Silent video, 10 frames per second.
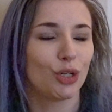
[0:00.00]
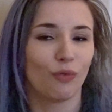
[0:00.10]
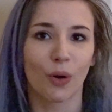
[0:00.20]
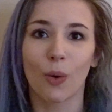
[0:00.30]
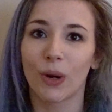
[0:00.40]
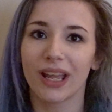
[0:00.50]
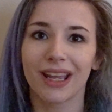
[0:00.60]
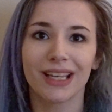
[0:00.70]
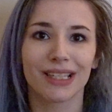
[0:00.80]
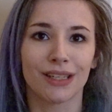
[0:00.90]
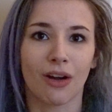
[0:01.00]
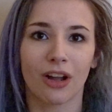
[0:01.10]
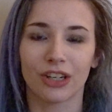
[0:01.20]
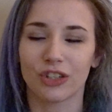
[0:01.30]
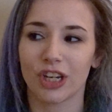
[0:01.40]
Recording it is not
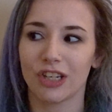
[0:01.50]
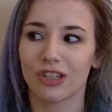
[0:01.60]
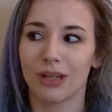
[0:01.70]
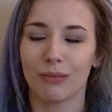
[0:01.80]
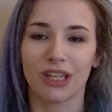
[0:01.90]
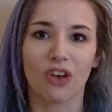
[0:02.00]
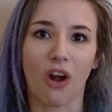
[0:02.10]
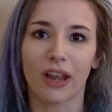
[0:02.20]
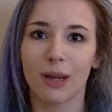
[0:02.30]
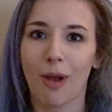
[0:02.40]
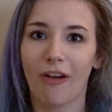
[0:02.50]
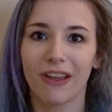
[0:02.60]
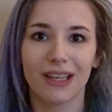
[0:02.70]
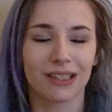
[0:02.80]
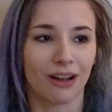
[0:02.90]
going to change it. Me talking about
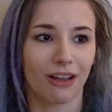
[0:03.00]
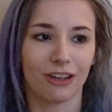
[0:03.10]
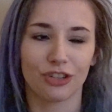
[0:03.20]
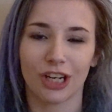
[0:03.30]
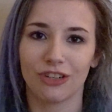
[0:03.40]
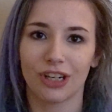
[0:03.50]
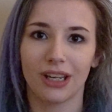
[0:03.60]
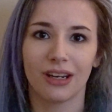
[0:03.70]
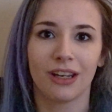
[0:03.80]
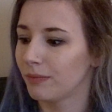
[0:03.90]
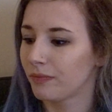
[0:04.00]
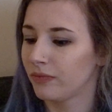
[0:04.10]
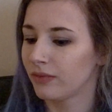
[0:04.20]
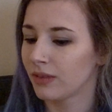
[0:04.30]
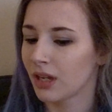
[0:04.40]
it is not going to change it.
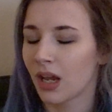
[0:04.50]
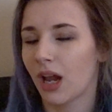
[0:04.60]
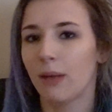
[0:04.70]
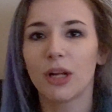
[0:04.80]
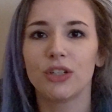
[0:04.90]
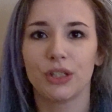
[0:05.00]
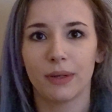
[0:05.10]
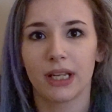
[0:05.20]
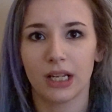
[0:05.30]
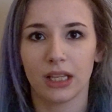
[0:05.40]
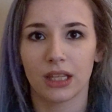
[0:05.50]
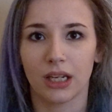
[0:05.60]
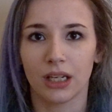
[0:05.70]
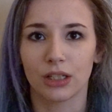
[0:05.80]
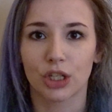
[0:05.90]
I'm not doing
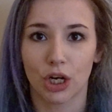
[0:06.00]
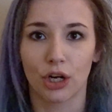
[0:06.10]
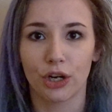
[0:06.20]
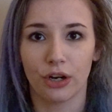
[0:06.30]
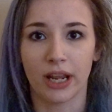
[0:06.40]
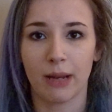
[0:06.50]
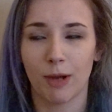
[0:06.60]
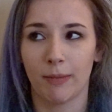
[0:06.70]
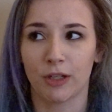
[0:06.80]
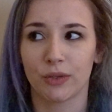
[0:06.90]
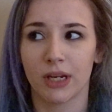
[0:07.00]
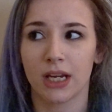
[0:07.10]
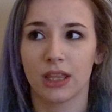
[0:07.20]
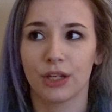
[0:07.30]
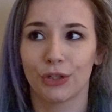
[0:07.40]
anything to hurt your name. I'm not doing
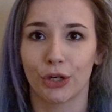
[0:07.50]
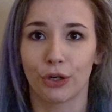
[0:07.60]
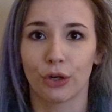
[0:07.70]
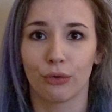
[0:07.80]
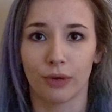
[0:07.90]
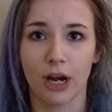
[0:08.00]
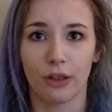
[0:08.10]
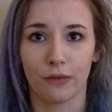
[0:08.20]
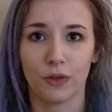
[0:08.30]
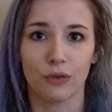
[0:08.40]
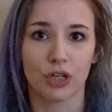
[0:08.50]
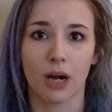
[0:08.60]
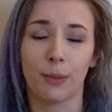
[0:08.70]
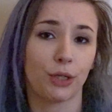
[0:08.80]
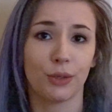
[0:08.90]
anything to hurt a career in the future.
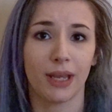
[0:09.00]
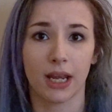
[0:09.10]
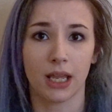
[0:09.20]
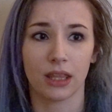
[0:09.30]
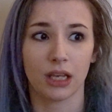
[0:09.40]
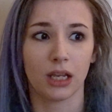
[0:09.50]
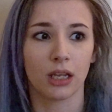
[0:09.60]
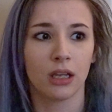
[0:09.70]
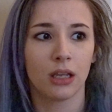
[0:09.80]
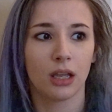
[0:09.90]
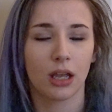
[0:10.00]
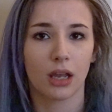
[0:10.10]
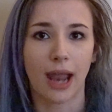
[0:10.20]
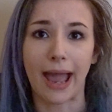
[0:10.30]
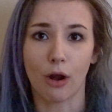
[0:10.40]
I'm not doing anything at